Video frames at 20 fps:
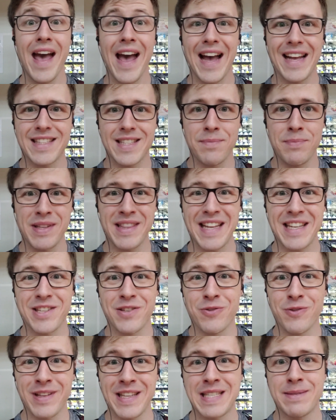And something
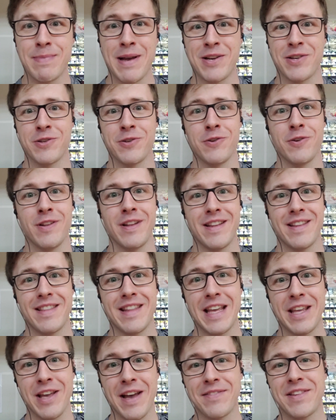that's really special
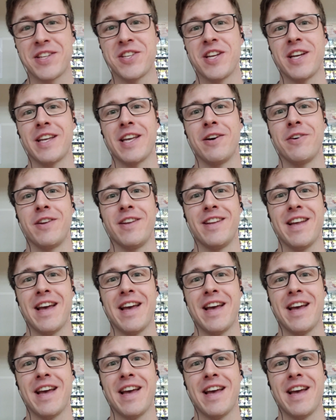that you have to check out in